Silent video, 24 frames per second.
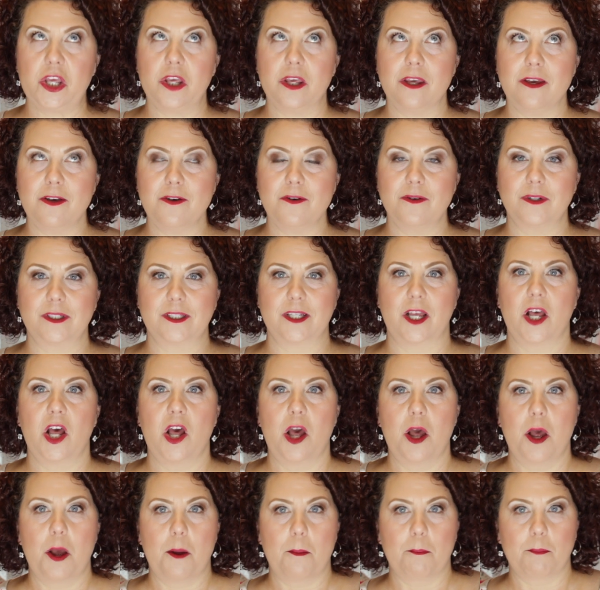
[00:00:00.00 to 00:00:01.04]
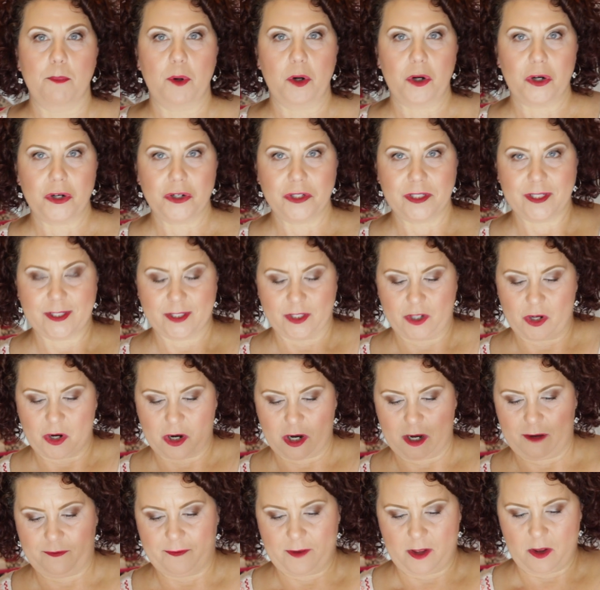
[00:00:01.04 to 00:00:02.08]
cute purse
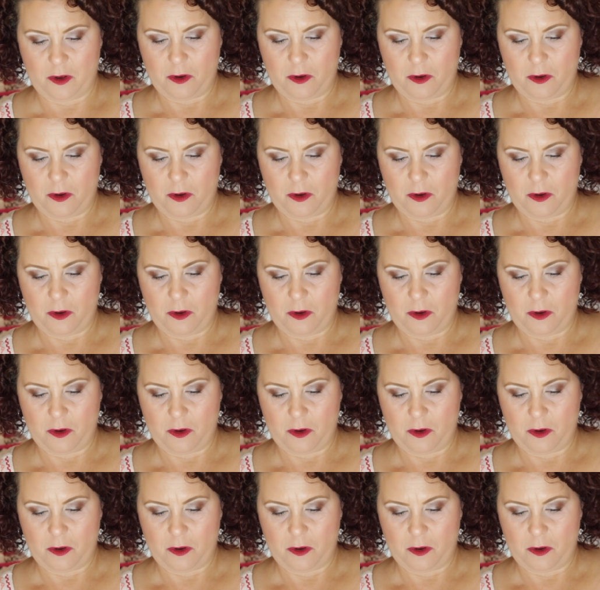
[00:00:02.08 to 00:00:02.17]
scarf.